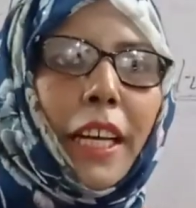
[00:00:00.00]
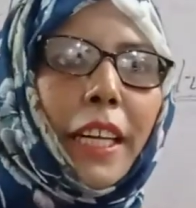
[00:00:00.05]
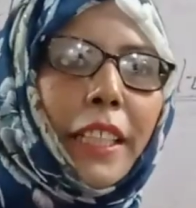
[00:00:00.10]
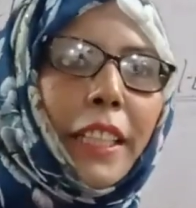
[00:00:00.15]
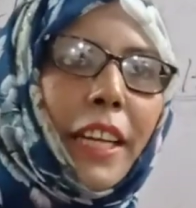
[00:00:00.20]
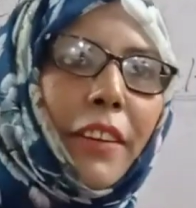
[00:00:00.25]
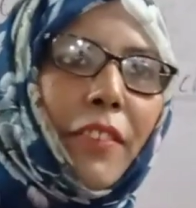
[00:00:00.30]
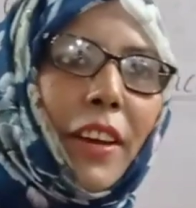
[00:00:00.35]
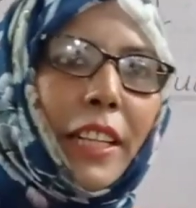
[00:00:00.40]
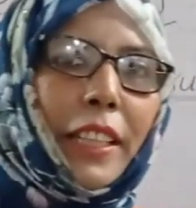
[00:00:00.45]

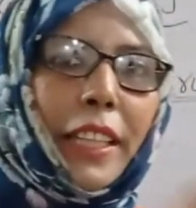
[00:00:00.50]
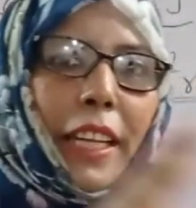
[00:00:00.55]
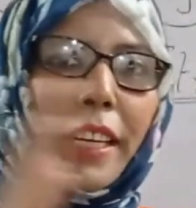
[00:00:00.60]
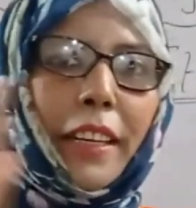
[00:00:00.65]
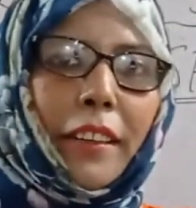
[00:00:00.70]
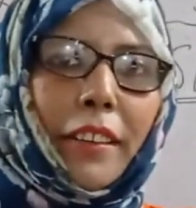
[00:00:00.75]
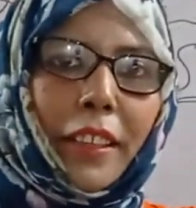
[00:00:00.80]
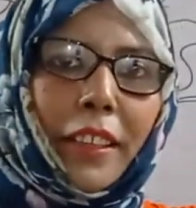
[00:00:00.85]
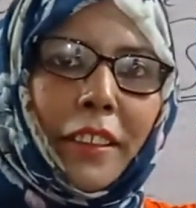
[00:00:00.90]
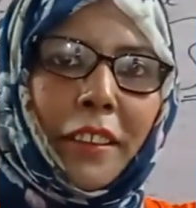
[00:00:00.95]
when
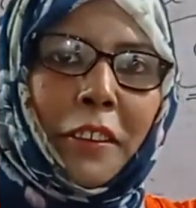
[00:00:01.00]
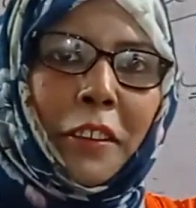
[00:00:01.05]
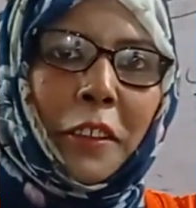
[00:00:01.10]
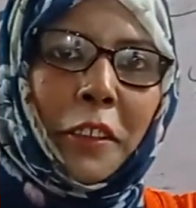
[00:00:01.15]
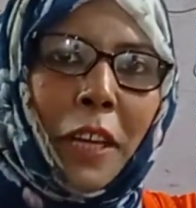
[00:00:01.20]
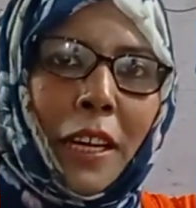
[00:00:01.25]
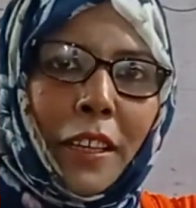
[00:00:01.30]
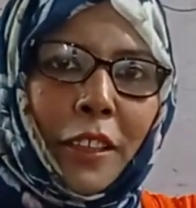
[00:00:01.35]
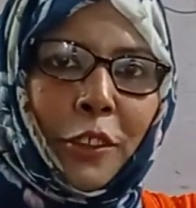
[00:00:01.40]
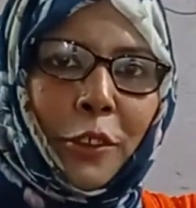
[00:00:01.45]
they
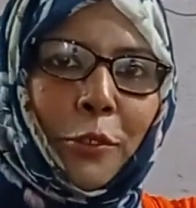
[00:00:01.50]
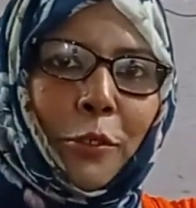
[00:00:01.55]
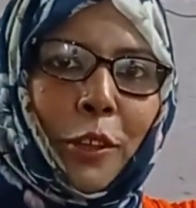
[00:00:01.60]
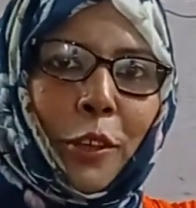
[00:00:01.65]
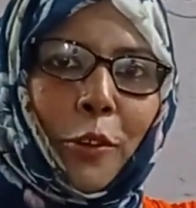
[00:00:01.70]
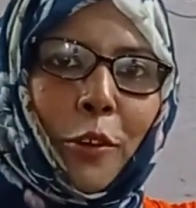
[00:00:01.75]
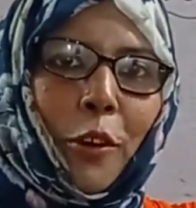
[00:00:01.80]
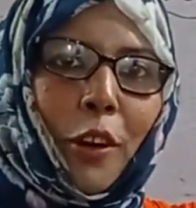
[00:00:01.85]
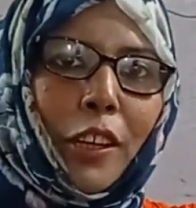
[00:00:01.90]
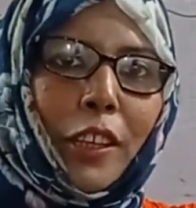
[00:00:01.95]
return to the
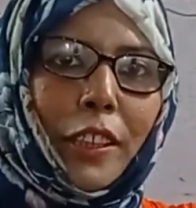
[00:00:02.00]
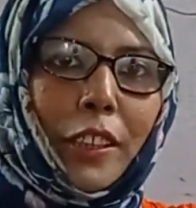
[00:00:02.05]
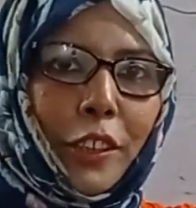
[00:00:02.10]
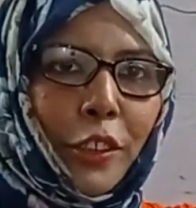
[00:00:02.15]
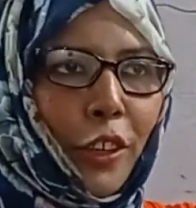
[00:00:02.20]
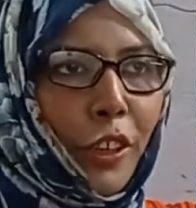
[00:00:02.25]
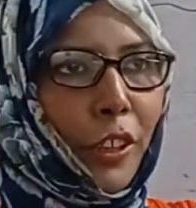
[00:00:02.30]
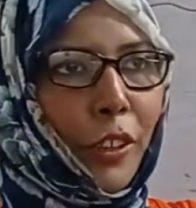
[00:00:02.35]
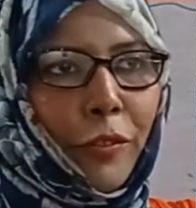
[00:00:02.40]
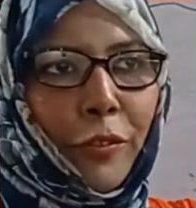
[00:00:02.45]
college
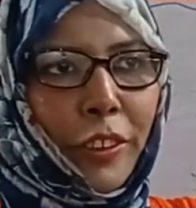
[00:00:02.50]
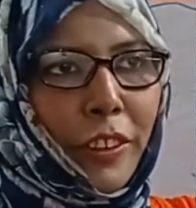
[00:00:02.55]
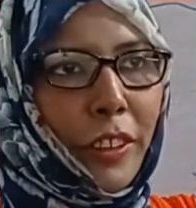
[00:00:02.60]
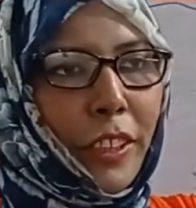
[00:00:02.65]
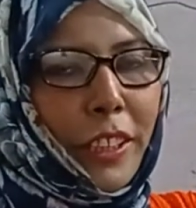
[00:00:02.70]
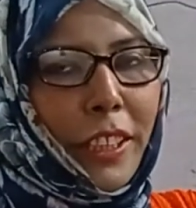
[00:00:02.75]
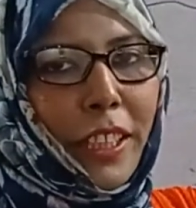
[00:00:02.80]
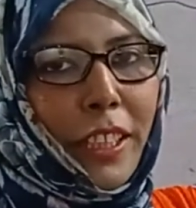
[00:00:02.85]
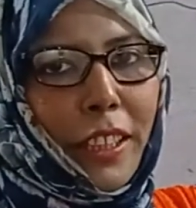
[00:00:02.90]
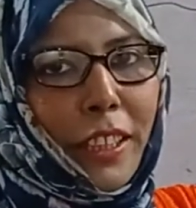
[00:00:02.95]
or
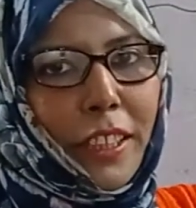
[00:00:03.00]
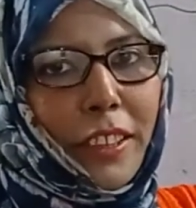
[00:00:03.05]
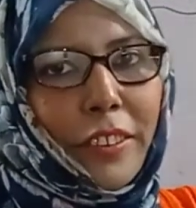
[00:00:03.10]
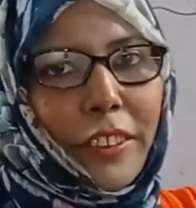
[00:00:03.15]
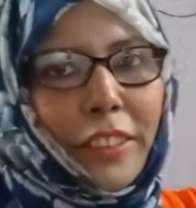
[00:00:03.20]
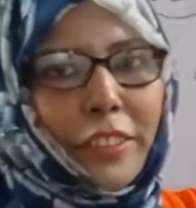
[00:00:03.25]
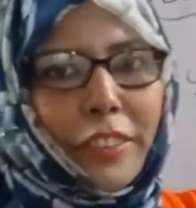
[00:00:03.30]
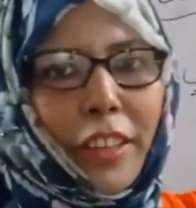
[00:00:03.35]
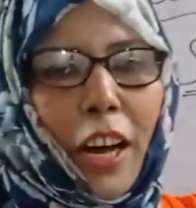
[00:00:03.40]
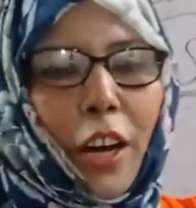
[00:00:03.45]
visit their
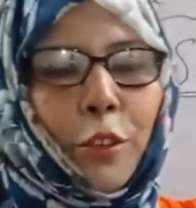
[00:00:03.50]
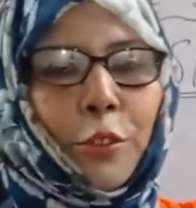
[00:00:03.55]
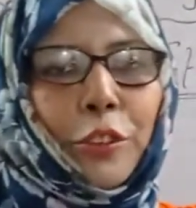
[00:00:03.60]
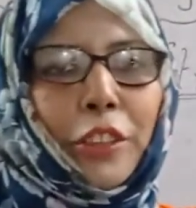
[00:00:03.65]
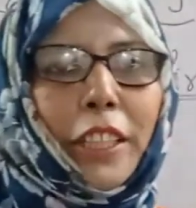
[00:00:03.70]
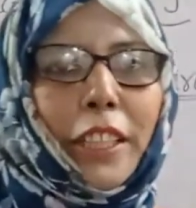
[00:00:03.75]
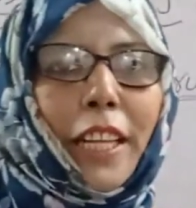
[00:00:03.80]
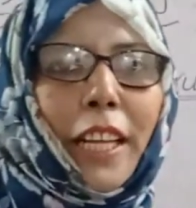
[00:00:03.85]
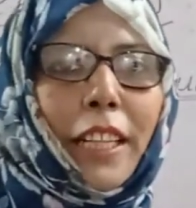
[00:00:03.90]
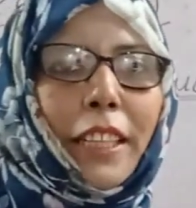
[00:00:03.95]
cousin's house,
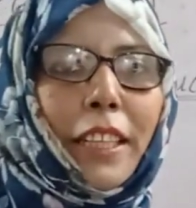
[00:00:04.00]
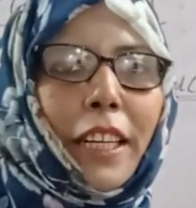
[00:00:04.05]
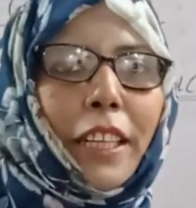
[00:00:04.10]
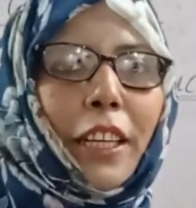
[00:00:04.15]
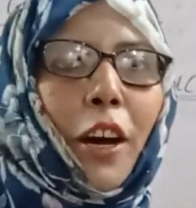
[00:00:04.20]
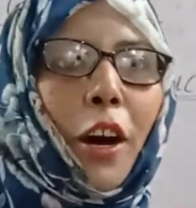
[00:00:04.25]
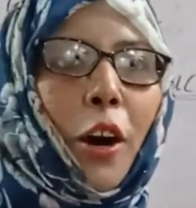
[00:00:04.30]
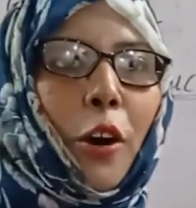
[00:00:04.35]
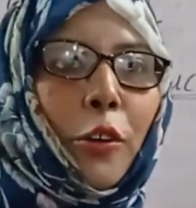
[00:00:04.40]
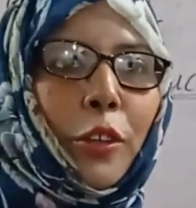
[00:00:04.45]
they tell that
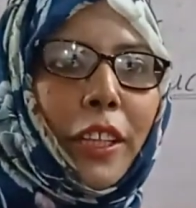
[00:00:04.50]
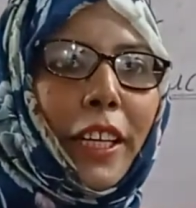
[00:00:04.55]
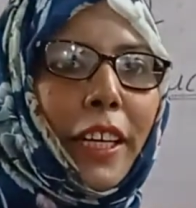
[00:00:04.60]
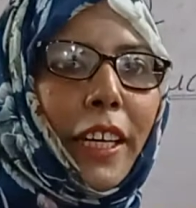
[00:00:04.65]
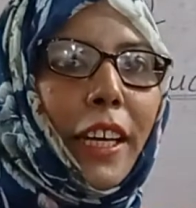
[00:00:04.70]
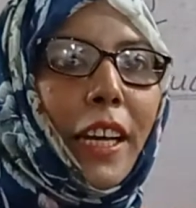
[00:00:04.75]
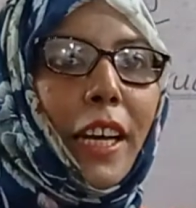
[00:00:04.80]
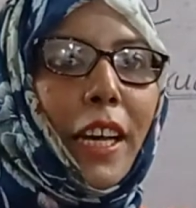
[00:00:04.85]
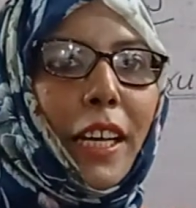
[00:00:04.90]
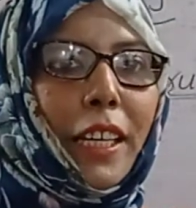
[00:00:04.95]
how
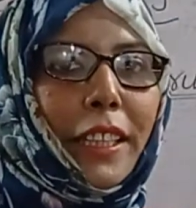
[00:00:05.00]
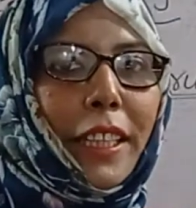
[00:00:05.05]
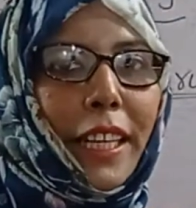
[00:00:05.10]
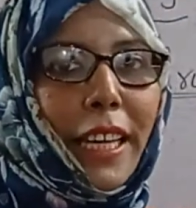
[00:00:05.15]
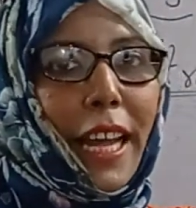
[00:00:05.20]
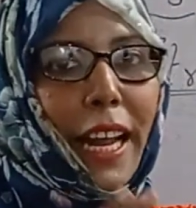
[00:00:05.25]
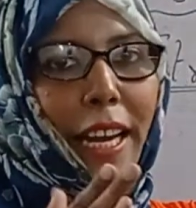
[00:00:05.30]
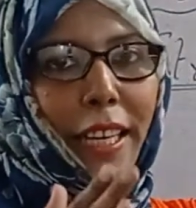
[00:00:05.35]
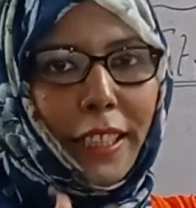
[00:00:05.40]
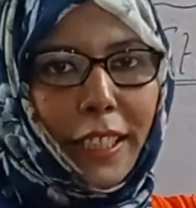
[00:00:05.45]

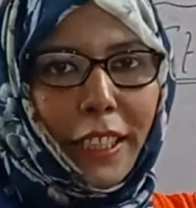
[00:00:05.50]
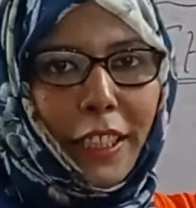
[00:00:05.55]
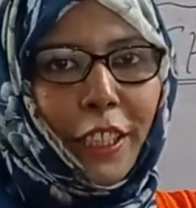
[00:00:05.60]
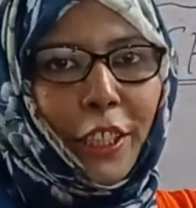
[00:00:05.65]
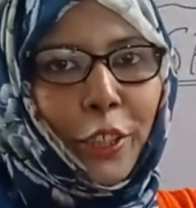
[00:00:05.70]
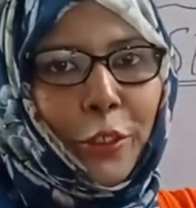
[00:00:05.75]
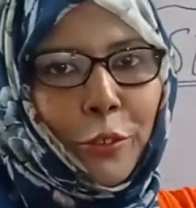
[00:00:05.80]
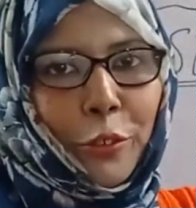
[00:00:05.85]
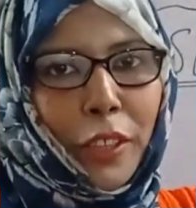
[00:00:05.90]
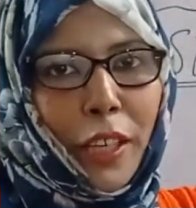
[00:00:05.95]
they entered
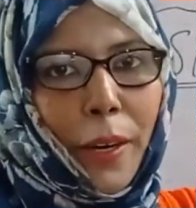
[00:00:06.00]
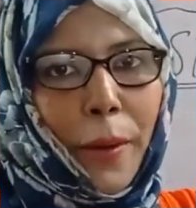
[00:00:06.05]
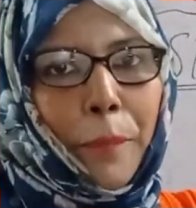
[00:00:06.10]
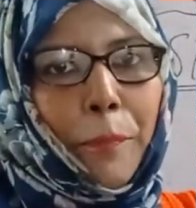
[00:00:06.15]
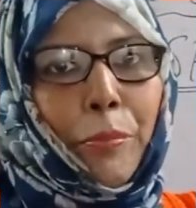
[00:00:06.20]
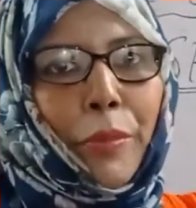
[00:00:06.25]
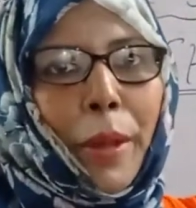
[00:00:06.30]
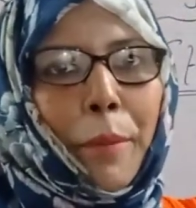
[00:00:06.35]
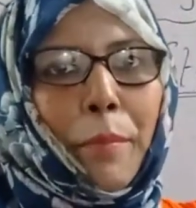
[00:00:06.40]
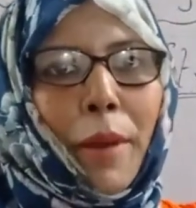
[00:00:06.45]
into
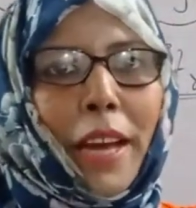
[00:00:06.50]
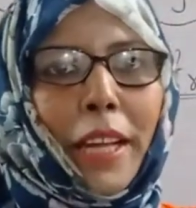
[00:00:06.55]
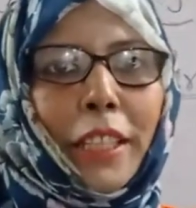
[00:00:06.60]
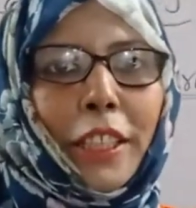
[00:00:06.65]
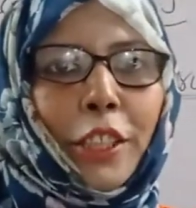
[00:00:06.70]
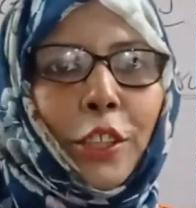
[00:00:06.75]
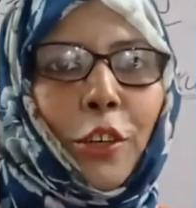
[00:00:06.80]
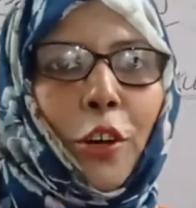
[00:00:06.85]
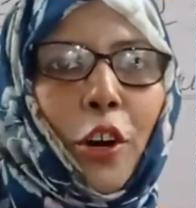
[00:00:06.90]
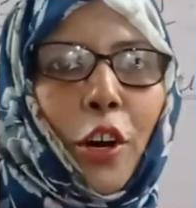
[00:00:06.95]
the
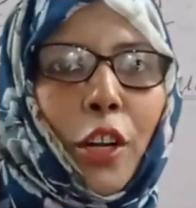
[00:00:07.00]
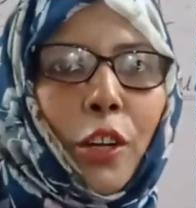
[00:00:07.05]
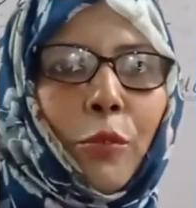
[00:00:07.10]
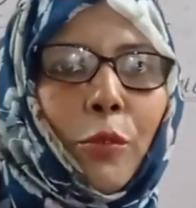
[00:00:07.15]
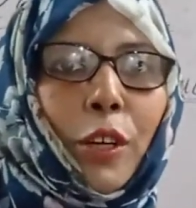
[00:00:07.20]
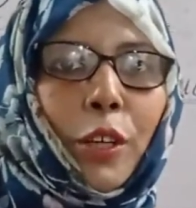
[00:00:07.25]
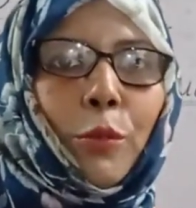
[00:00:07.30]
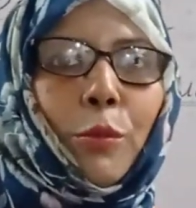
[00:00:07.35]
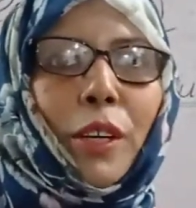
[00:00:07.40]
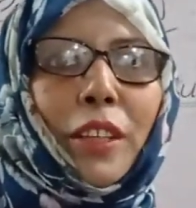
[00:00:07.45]
marriage hall,
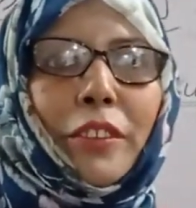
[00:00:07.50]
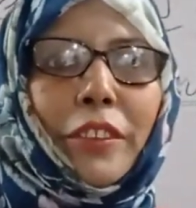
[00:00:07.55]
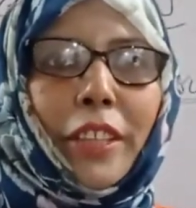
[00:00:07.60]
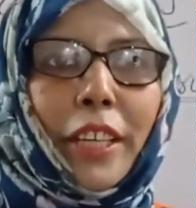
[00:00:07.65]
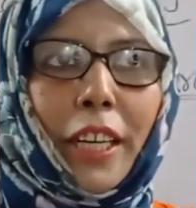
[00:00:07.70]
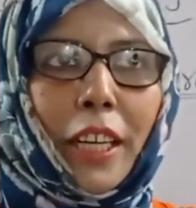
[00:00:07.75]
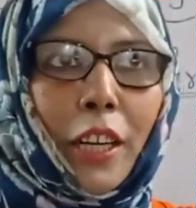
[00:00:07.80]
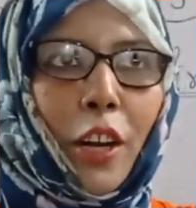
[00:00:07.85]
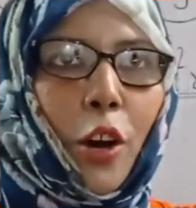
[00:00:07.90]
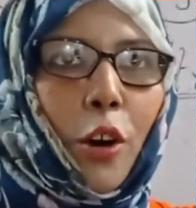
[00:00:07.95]
what was
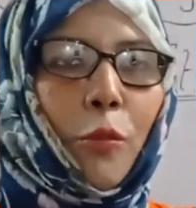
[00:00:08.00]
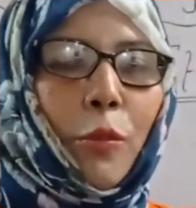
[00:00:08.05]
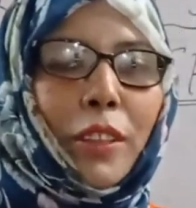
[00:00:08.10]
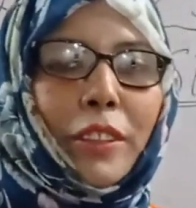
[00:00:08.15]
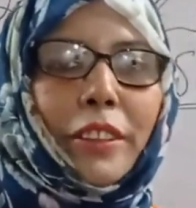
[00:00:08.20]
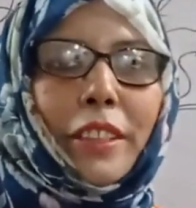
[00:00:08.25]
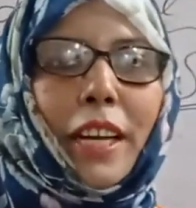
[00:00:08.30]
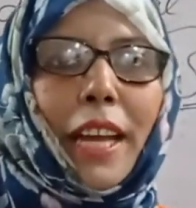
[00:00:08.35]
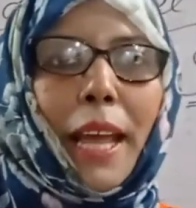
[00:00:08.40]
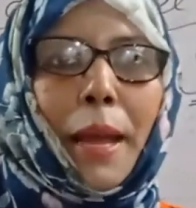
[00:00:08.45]
there, how was
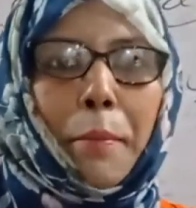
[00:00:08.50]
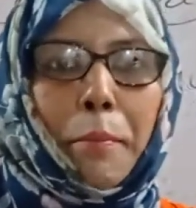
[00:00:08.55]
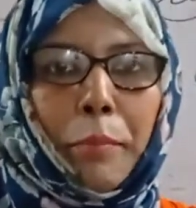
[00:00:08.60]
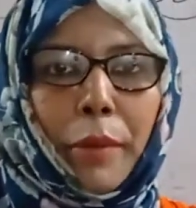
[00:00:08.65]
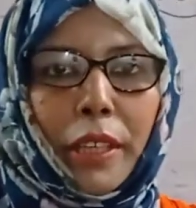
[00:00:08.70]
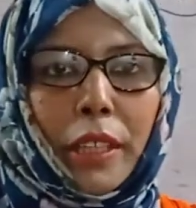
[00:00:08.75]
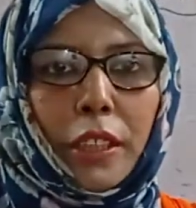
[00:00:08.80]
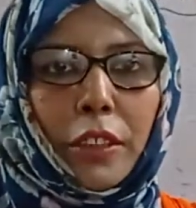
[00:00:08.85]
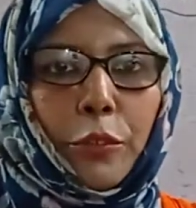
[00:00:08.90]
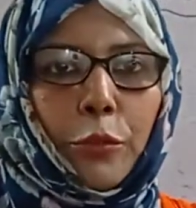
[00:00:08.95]
the
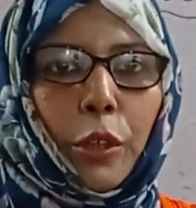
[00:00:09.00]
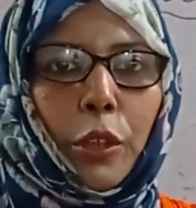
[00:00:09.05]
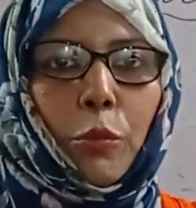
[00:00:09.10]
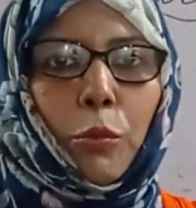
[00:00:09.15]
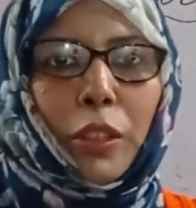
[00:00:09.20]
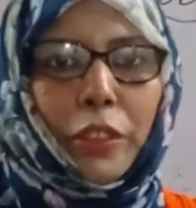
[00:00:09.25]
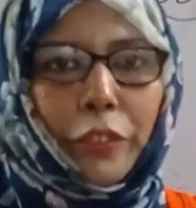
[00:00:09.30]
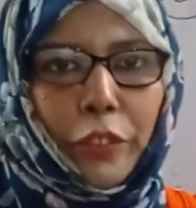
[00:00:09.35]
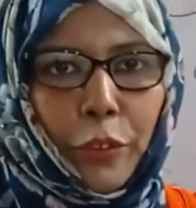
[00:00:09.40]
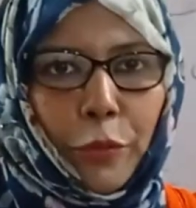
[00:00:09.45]
ambience, what
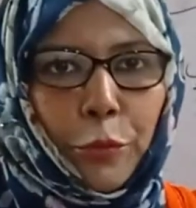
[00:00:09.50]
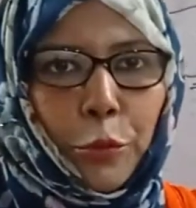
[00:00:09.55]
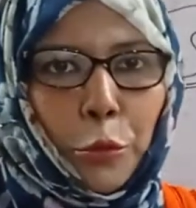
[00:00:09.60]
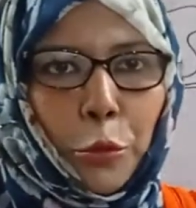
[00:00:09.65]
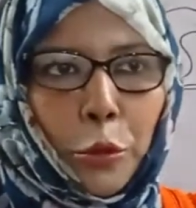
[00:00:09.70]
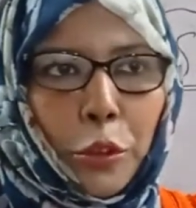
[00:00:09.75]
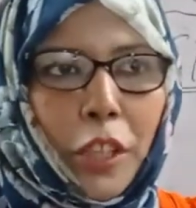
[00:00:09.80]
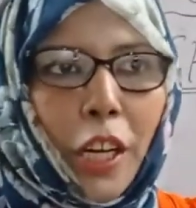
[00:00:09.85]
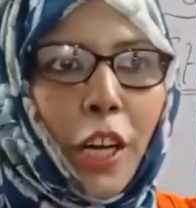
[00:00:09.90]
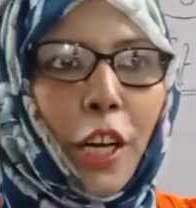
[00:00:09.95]
was the
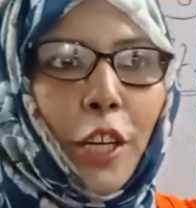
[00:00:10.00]
food.